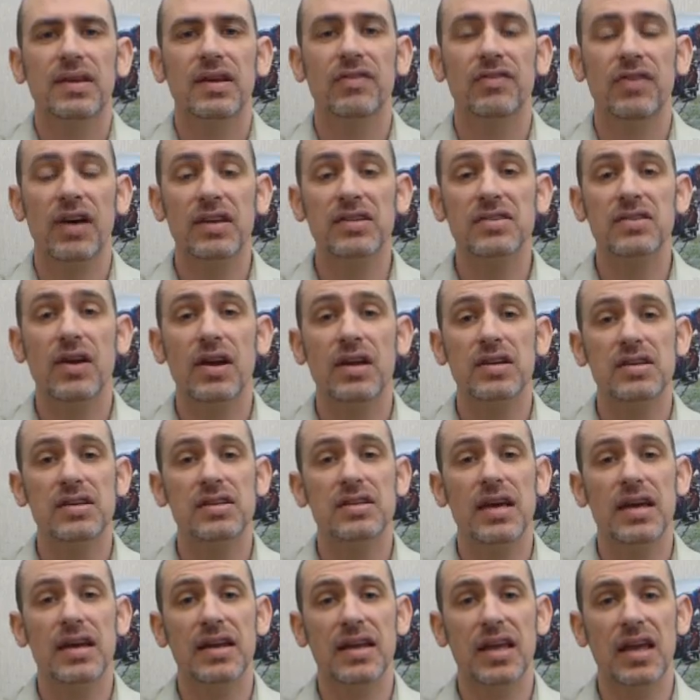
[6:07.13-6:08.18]
if I tried to
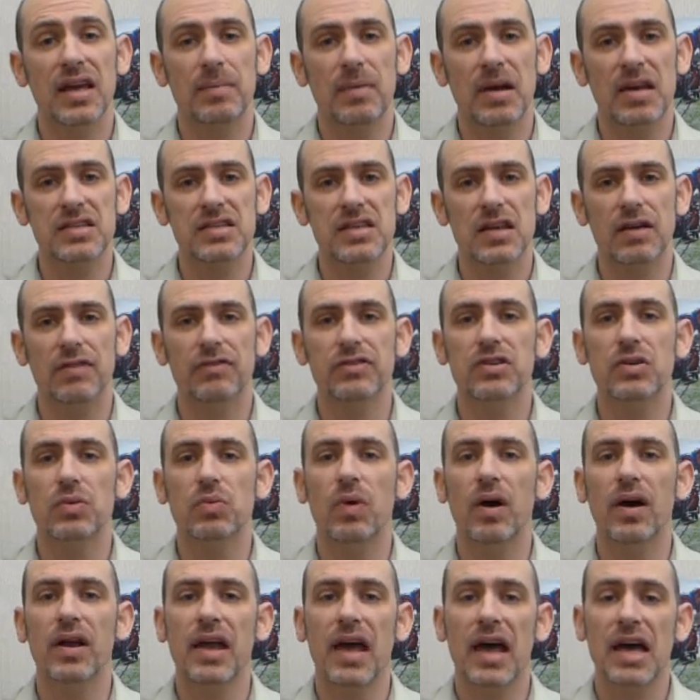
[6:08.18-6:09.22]
dedicate myself to
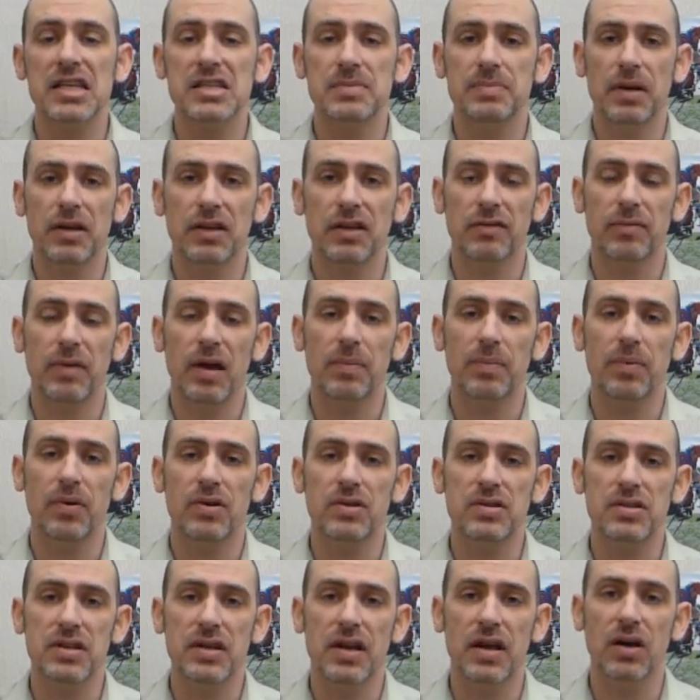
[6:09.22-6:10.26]
one aspect of my
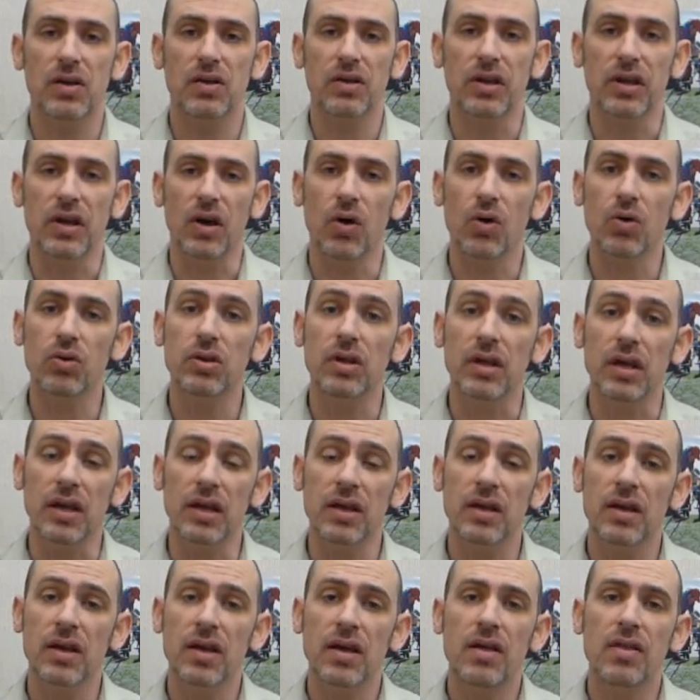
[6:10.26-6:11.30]
personality
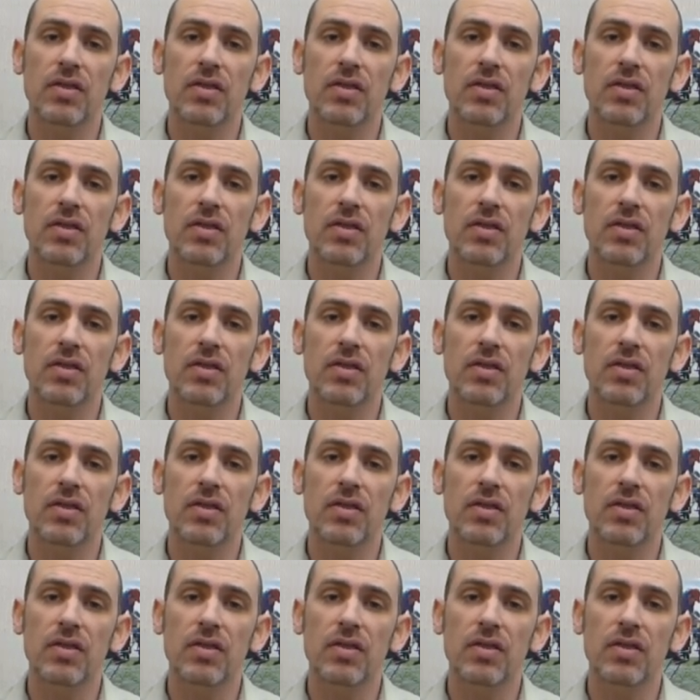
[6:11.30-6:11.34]
only,